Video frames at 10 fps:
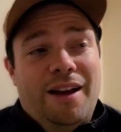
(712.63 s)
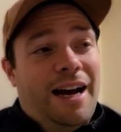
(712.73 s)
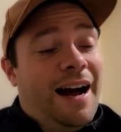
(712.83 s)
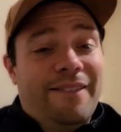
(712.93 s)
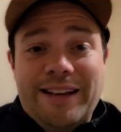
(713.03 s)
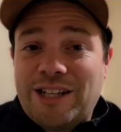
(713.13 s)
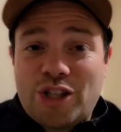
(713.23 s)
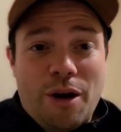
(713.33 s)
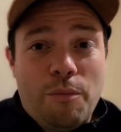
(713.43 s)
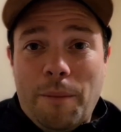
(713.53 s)
and there's
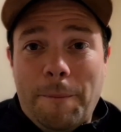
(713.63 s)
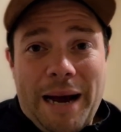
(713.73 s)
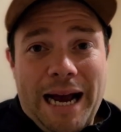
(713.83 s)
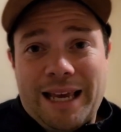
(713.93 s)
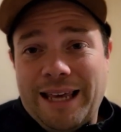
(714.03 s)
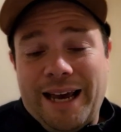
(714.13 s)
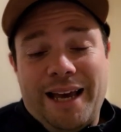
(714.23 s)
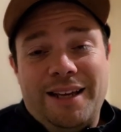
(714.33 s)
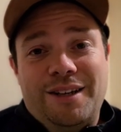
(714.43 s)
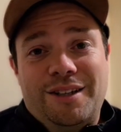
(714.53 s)
someone back there
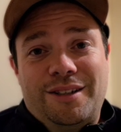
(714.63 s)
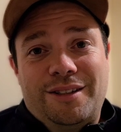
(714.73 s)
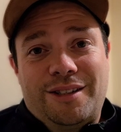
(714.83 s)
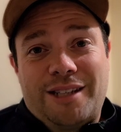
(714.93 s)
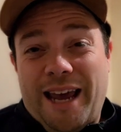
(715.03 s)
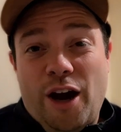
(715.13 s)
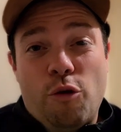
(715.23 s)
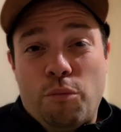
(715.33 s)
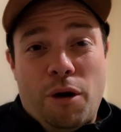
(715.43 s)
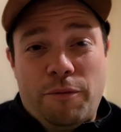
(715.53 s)
to
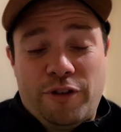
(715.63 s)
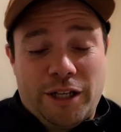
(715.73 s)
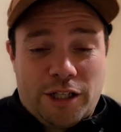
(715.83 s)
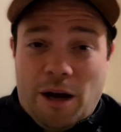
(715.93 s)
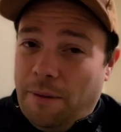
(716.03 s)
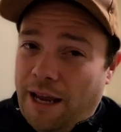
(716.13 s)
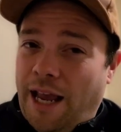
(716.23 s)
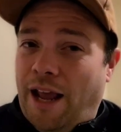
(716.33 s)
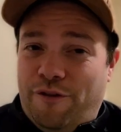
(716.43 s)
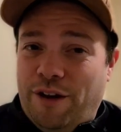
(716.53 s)
help mop things up
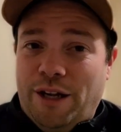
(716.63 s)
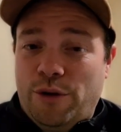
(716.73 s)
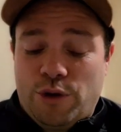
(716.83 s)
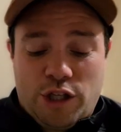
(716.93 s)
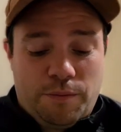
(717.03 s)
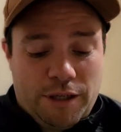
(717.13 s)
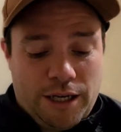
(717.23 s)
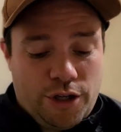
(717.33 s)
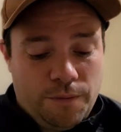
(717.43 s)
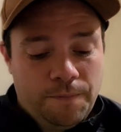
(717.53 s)
if he loses
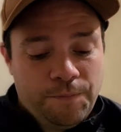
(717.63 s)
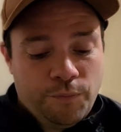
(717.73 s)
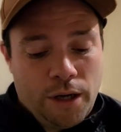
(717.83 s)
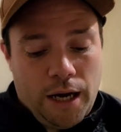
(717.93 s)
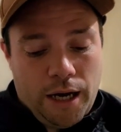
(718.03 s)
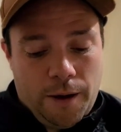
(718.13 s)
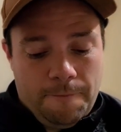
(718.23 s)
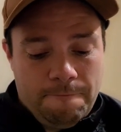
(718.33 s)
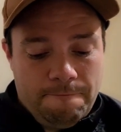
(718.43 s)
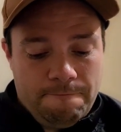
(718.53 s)
possession.
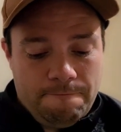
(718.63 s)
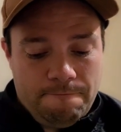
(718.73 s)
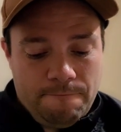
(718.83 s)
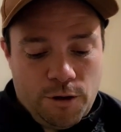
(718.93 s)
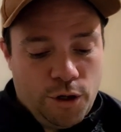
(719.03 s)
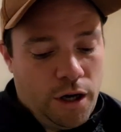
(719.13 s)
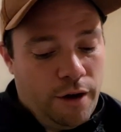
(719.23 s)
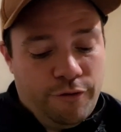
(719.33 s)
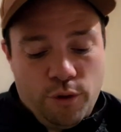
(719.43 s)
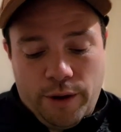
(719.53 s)
You know, I
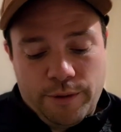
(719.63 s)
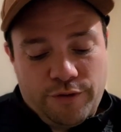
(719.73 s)
thought he was